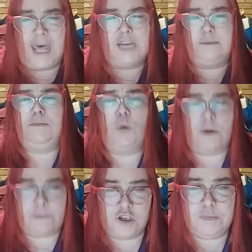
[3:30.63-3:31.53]
It had to be
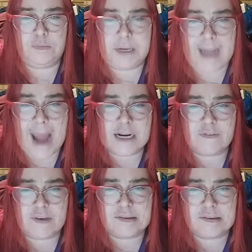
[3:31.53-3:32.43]
more than just being an
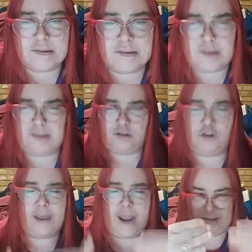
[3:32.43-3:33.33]
activist because there's
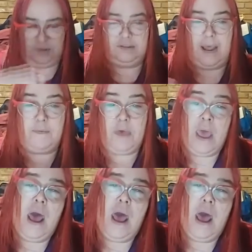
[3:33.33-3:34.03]
still that extra step.